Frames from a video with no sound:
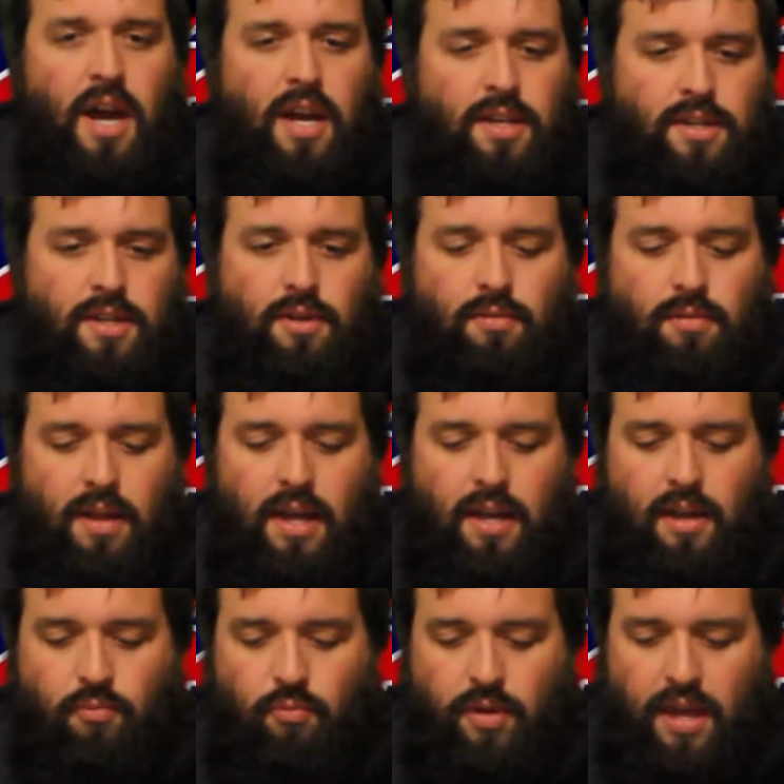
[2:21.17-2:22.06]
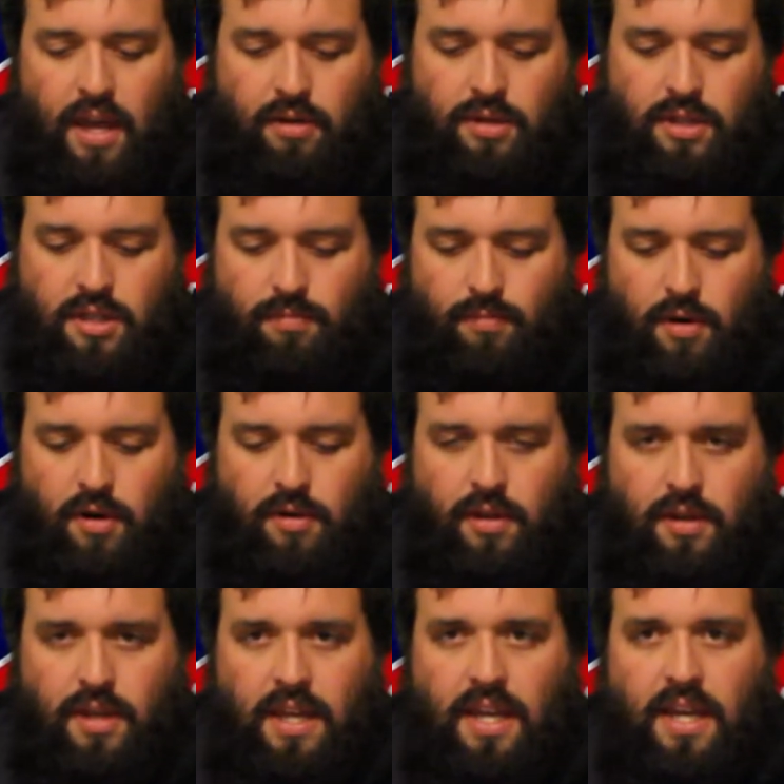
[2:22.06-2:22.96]
I do like with how small
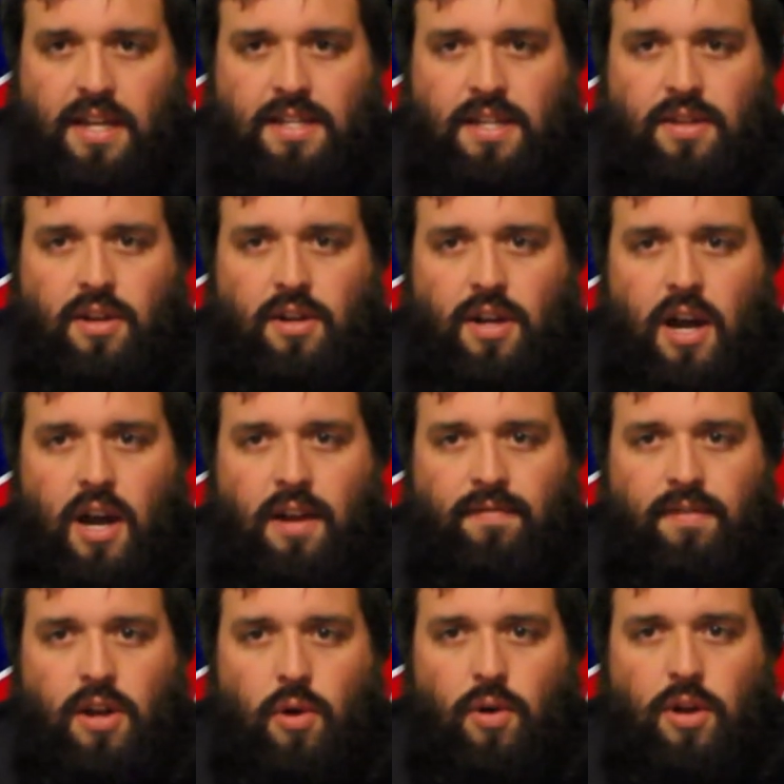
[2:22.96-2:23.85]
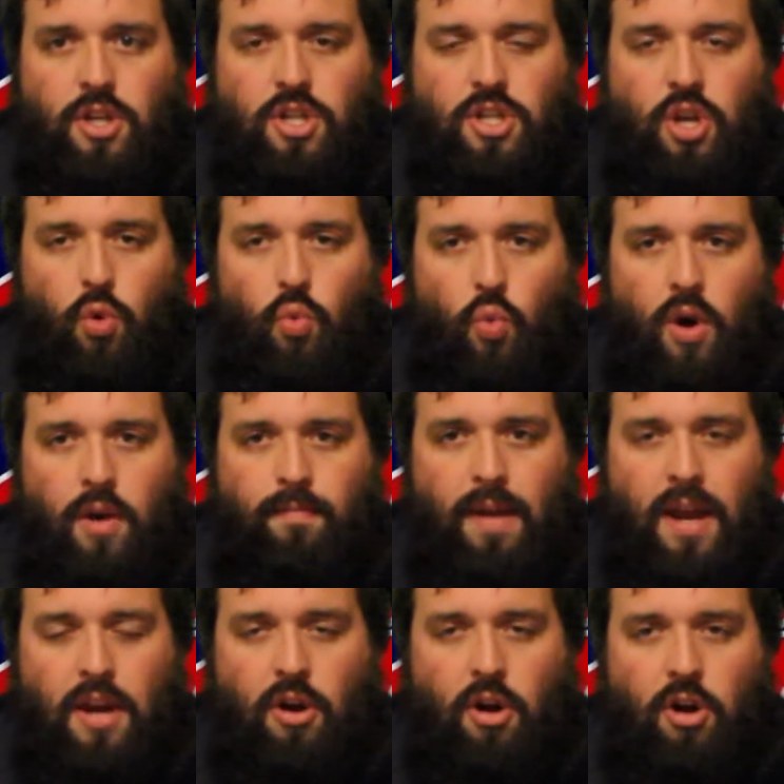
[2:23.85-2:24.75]
the league is that they're kind of going just a
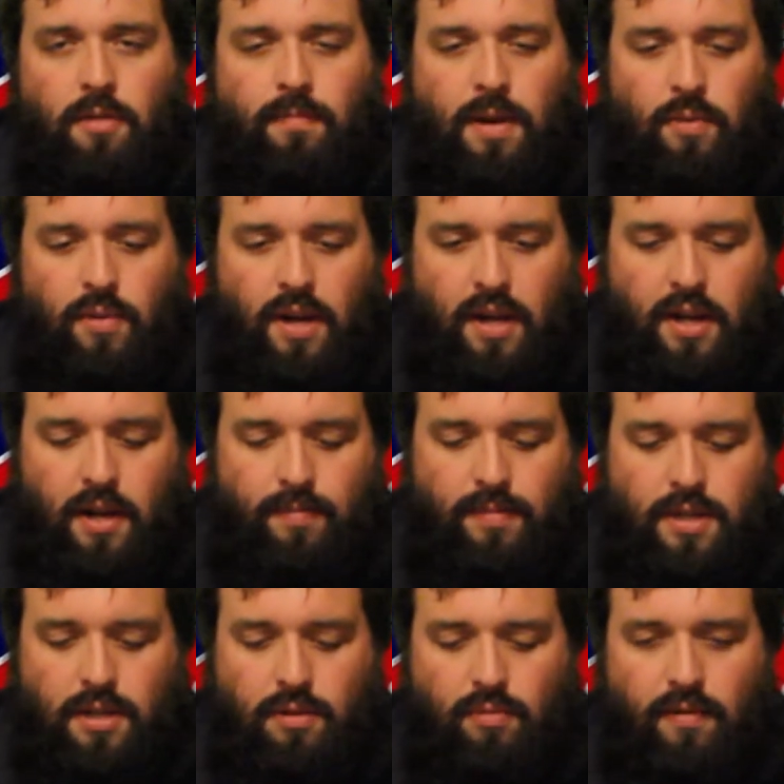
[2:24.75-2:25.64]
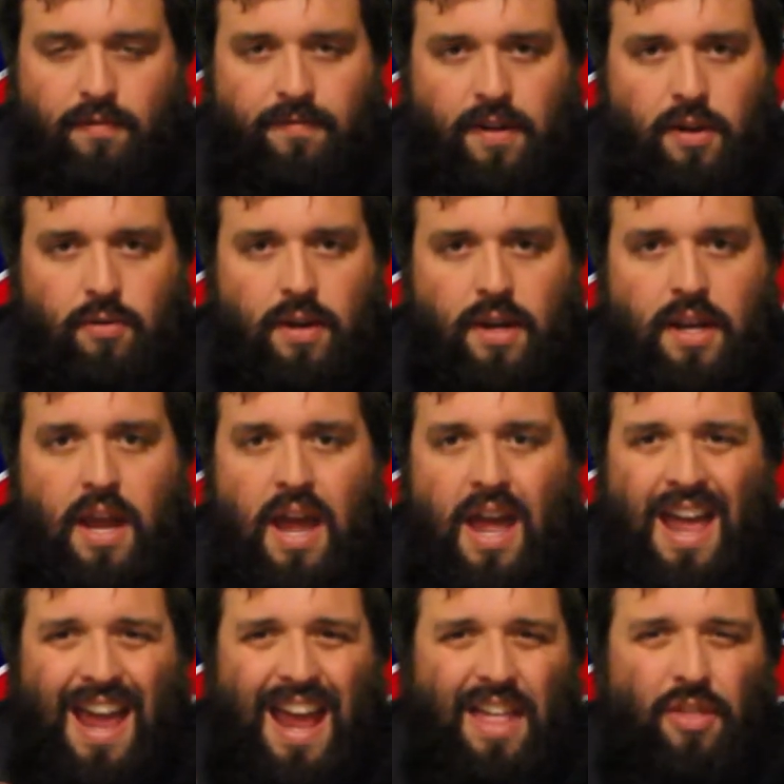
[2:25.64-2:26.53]
one-man army when it comes to reviewing
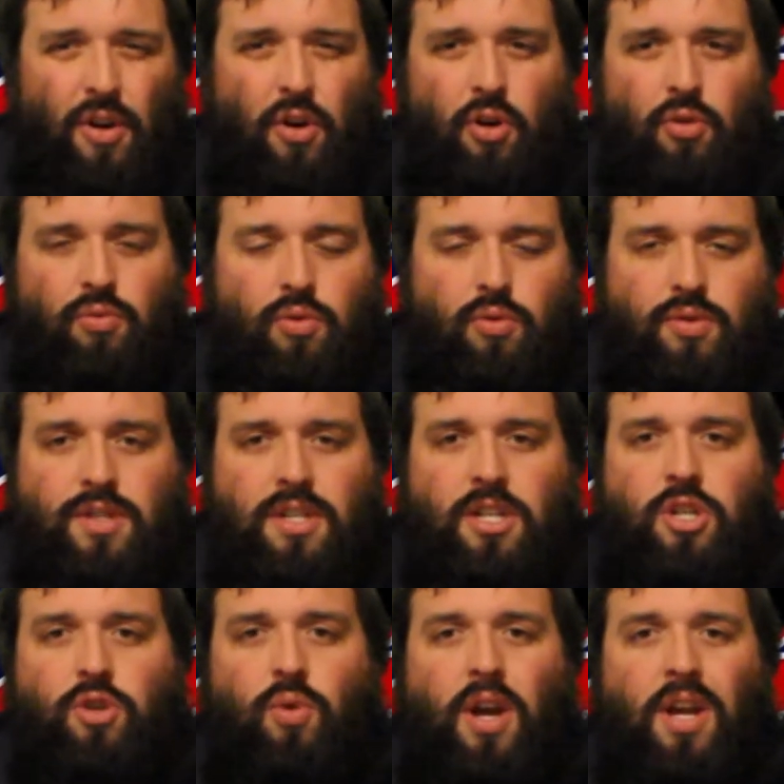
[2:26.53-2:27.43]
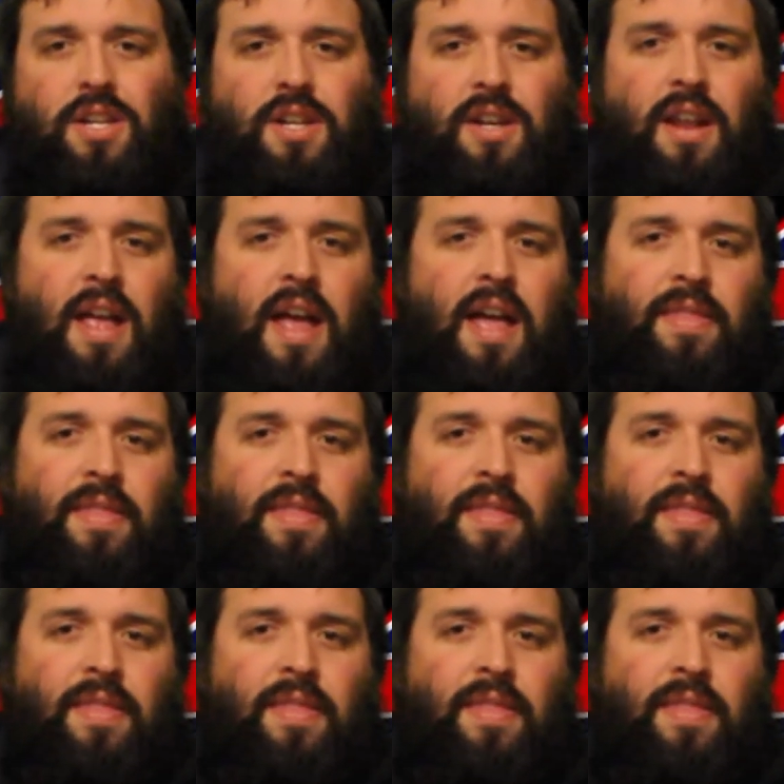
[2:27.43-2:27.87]
and the whole rule situation.